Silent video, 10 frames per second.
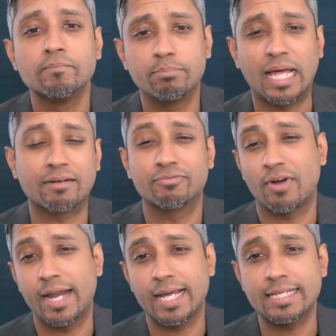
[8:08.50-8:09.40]
Black
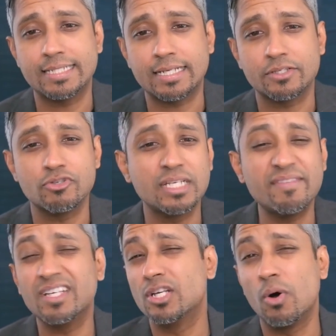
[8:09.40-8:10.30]
Friday deals. You can
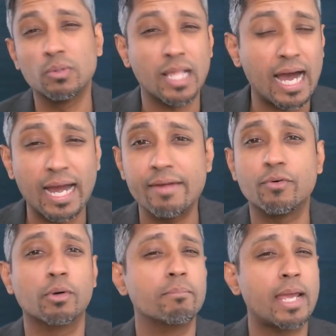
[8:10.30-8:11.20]
even go live
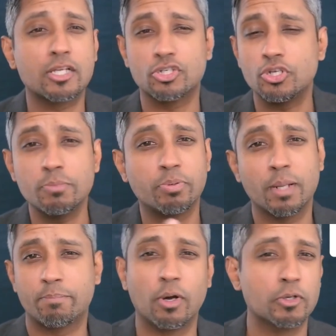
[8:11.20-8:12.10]
or make sure you put
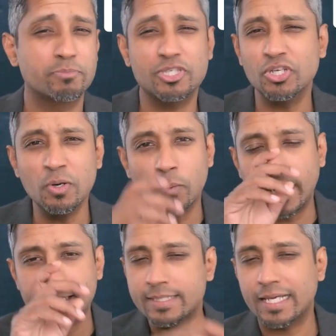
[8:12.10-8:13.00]
a post, but you don't
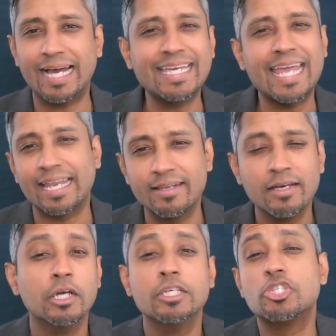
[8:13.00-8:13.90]
want it to, again,
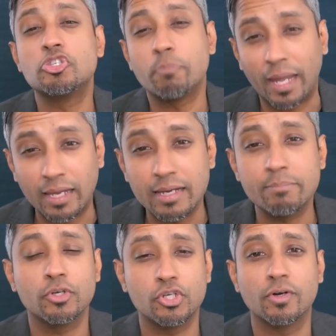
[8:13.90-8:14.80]

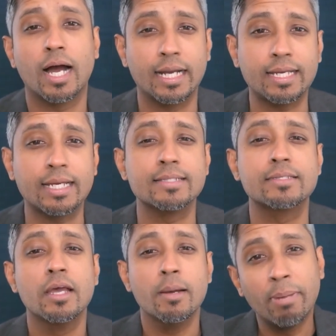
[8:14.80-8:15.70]
spam your
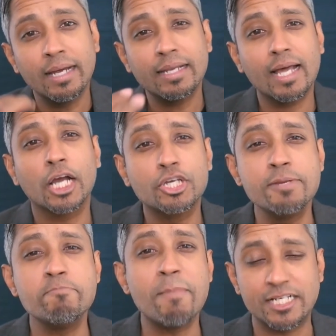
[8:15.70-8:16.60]
audience. But a
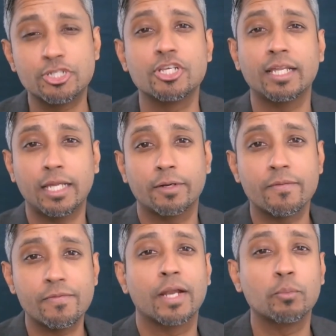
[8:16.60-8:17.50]
good mention here
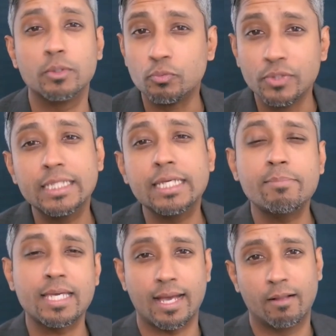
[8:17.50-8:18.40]
and there will really
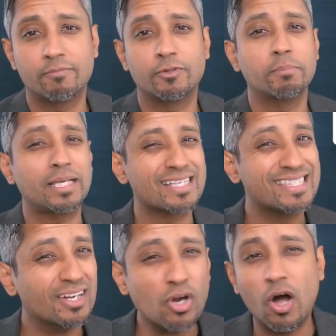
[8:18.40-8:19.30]
be helpful because
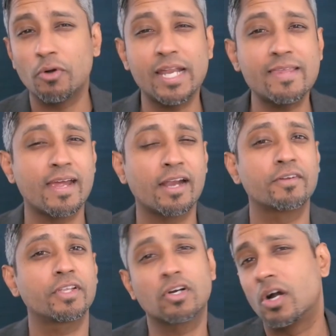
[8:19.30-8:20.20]
they're already there,
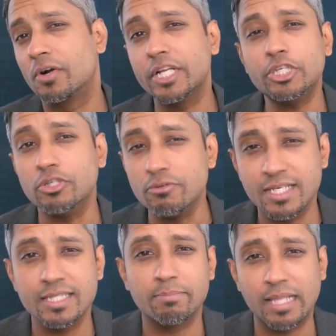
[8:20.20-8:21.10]
they're already
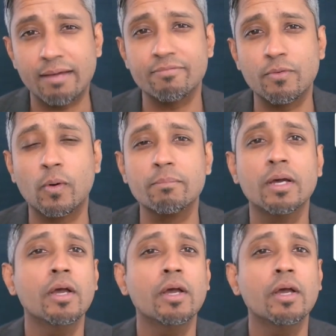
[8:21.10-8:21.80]
using the platform.